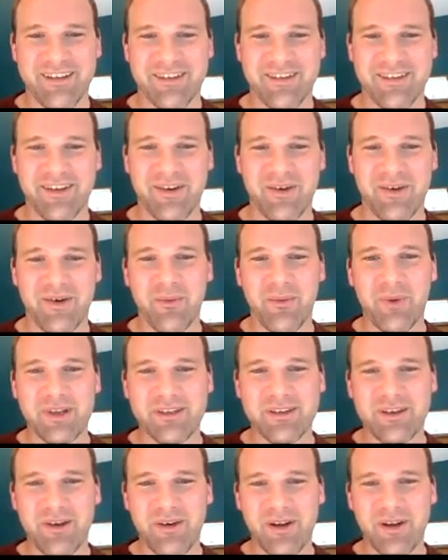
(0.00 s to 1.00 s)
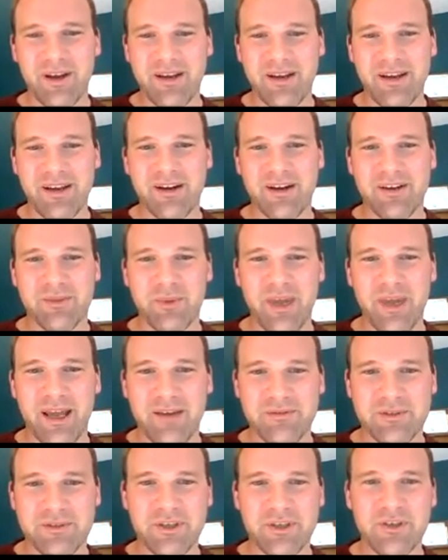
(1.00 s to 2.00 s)
So what's going on here is we
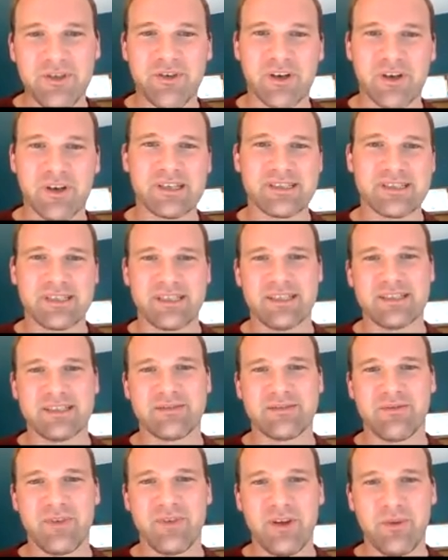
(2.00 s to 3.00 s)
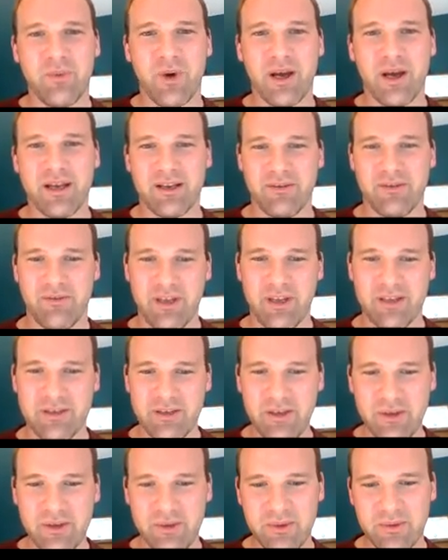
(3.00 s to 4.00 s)
have 2 vertices, V1 and
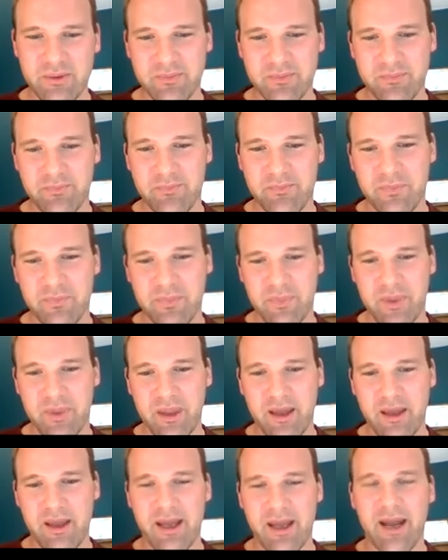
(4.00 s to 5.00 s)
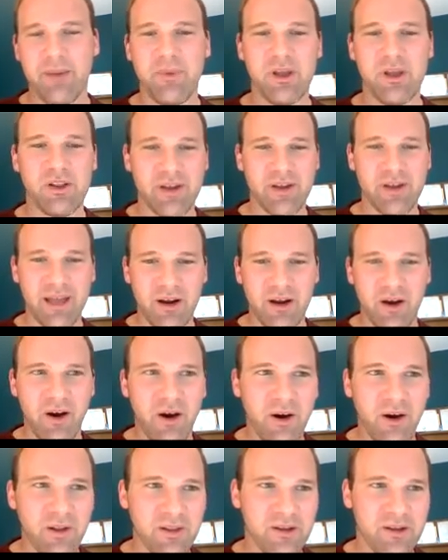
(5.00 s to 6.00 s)
V2, and we look at
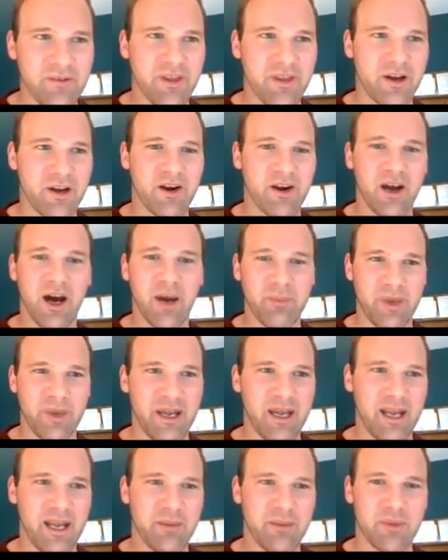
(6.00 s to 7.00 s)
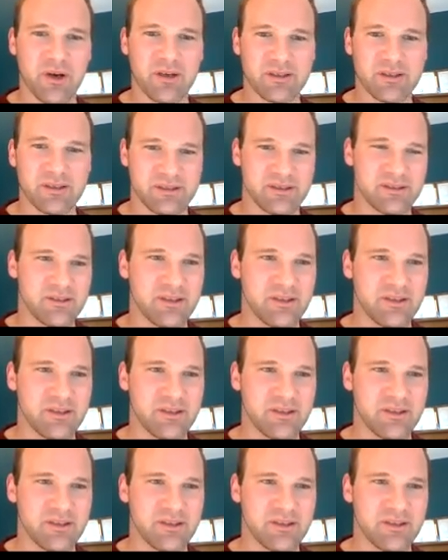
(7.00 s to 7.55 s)
all of their common neighbors.